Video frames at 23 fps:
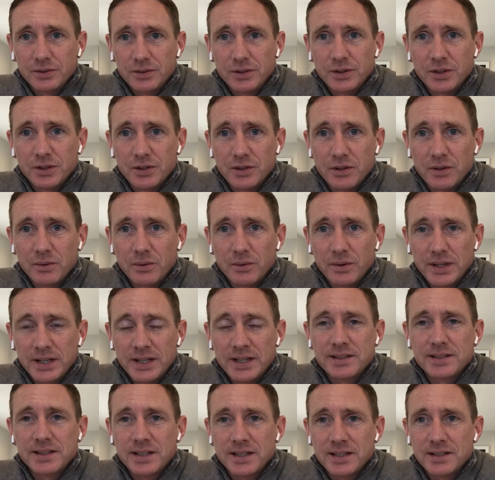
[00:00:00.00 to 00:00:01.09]
You know,
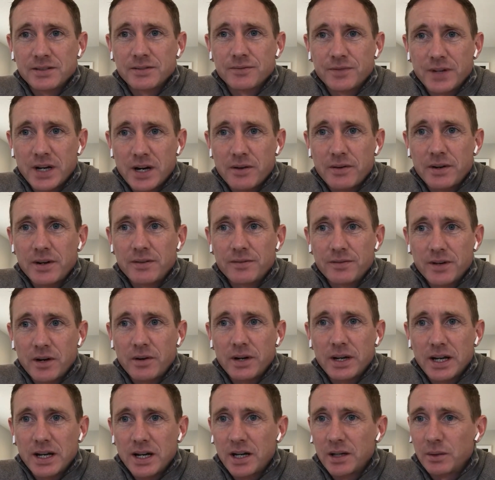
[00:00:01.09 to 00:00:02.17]
it is very,
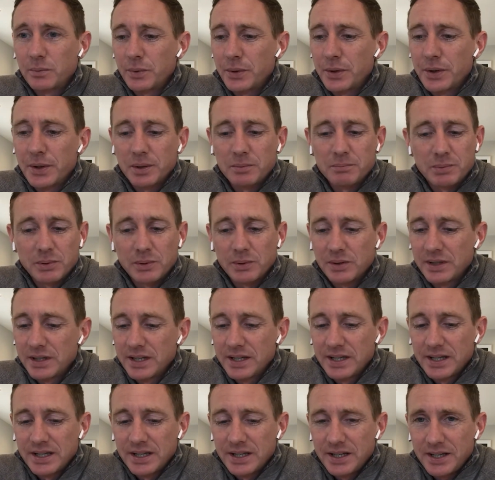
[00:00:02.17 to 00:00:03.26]
very hard work, but
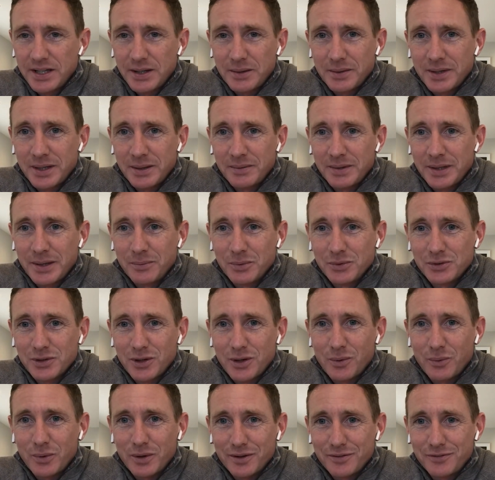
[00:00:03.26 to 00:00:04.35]
it was
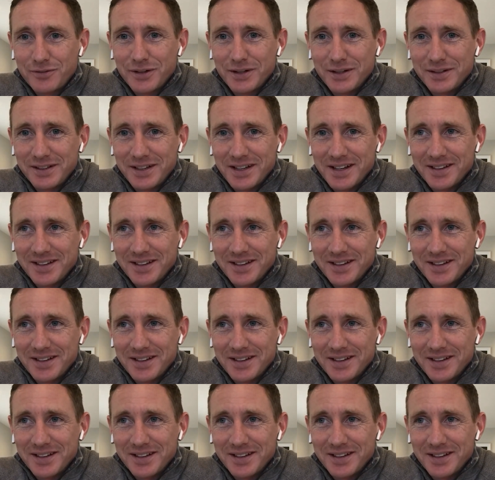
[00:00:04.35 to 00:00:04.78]
all worth it in the